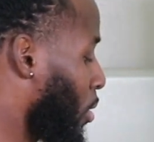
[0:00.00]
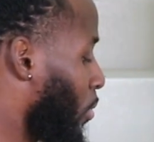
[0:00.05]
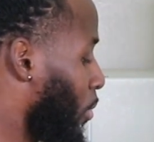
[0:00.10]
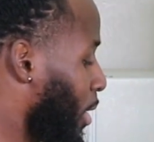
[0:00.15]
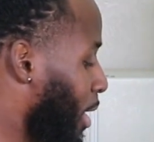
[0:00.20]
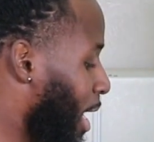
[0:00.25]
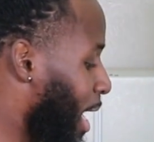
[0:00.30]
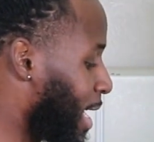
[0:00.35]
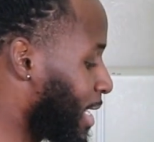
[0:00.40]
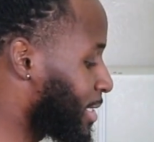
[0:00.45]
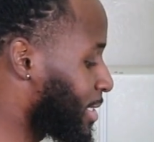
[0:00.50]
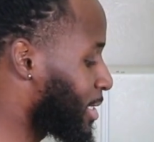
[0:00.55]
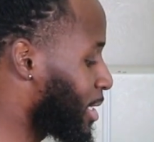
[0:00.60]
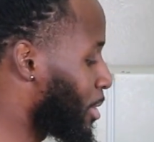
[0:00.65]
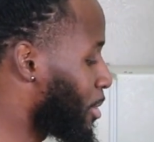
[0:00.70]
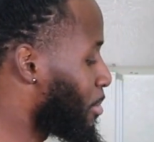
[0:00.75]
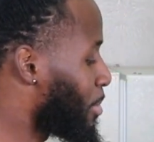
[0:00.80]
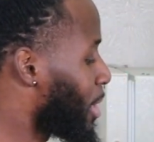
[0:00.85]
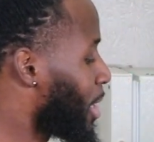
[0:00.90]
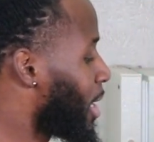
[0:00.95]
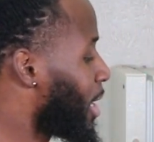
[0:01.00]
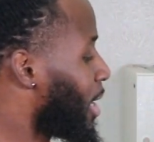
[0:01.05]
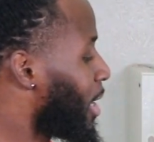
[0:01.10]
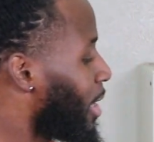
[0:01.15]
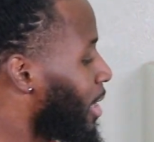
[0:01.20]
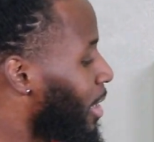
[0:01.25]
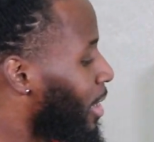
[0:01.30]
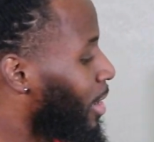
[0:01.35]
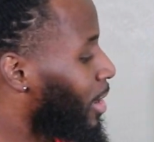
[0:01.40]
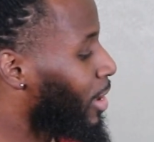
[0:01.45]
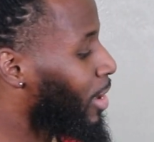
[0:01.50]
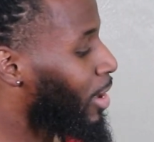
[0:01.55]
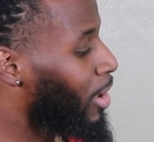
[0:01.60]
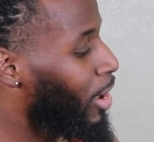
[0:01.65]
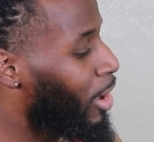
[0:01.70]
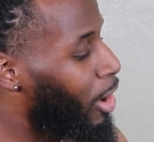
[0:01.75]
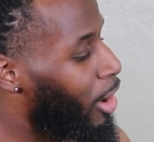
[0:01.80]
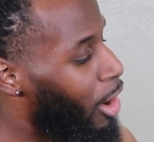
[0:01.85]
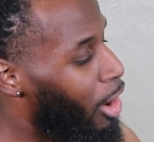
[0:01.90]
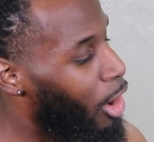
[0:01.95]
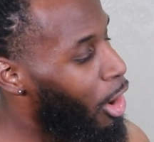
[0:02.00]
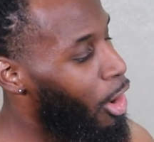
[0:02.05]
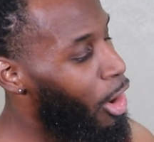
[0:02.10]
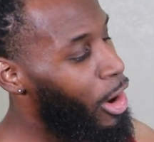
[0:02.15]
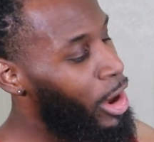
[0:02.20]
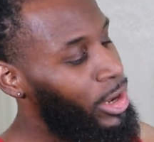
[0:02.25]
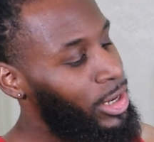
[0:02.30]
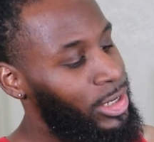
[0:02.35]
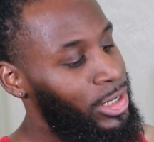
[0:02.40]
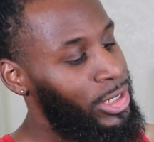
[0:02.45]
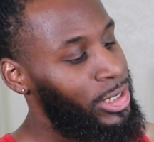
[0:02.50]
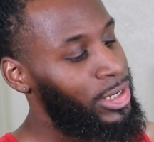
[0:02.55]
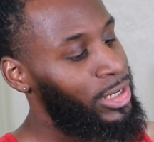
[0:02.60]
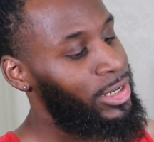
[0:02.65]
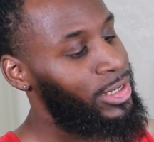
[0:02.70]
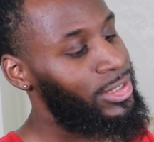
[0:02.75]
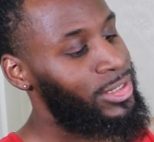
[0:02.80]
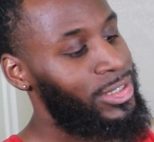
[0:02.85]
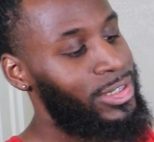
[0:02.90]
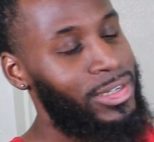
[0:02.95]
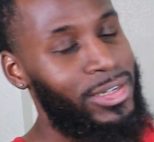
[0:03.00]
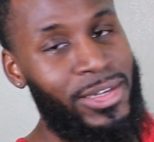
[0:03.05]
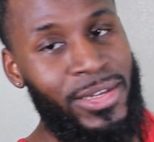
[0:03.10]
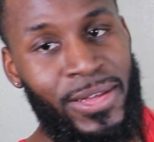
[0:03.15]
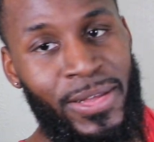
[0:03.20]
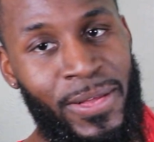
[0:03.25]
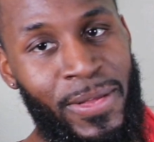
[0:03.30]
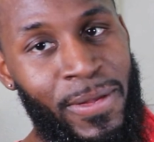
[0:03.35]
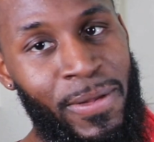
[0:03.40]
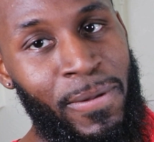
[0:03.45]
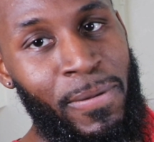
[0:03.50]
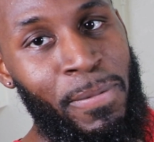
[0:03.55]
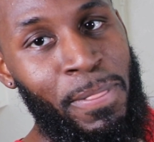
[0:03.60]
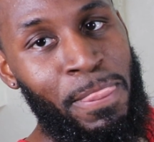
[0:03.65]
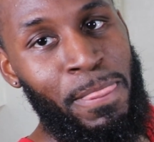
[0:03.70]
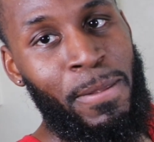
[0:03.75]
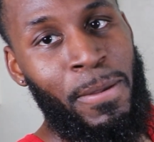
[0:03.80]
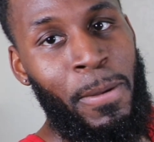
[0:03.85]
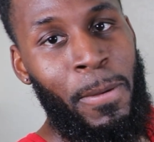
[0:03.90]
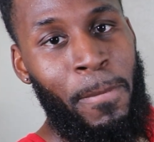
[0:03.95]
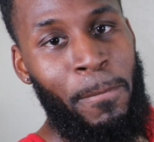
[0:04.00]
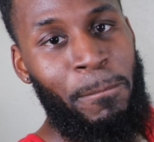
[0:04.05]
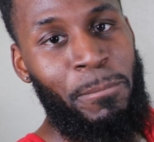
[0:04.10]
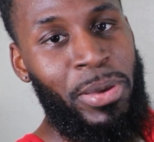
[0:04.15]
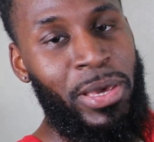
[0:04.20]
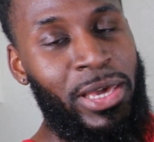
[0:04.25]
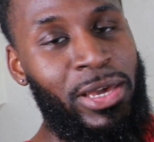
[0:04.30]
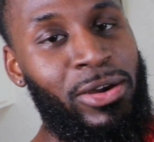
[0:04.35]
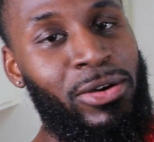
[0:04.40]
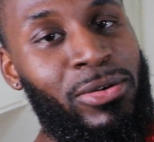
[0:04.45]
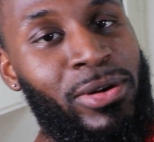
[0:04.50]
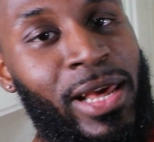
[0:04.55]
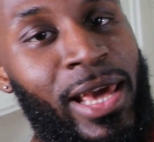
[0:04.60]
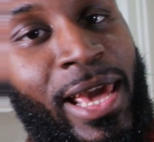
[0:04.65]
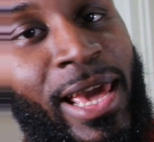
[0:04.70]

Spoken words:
we got some hard cooked peeled